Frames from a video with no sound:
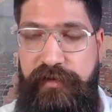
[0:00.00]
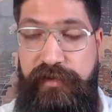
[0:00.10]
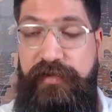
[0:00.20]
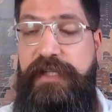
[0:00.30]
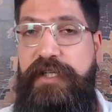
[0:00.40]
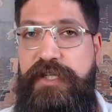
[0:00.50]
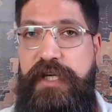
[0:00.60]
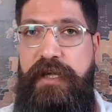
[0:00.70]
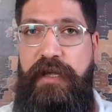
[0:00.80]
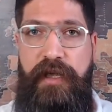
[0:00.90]

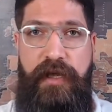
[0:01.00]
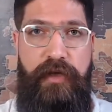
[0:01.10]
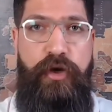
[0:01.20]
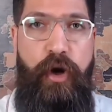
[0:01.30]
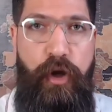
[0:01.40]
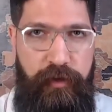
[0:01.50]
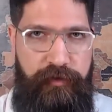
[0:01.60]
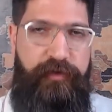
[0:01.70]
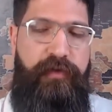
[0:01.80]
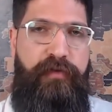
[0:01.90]
strategic
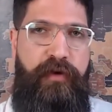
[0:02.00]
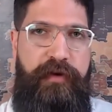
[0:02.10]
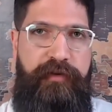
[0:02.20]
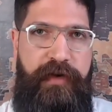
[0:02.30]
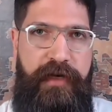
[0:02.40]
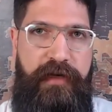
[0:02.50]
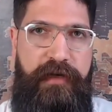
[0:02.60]
goals for Israel?